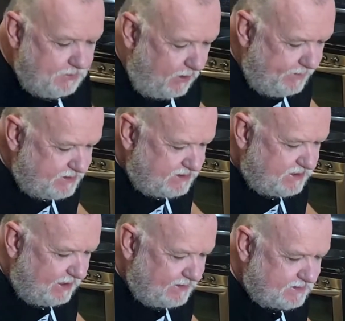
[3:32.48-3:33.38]
going to
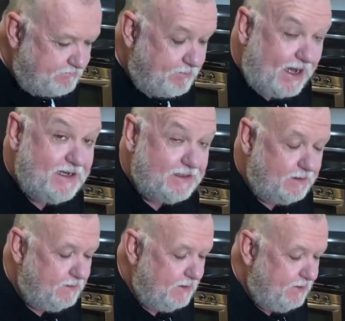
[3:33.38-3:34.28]
take some
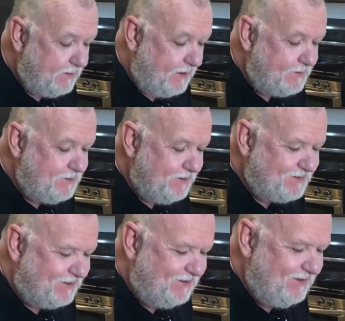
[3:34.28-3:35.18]
bacon that I
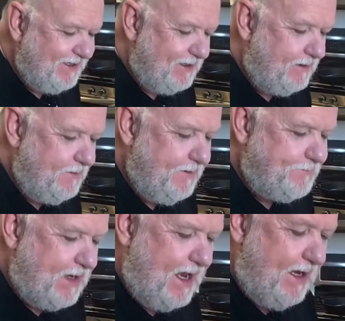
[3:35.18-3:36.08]
cooked earlier
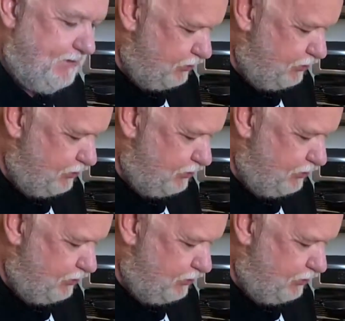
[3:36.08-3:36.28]
and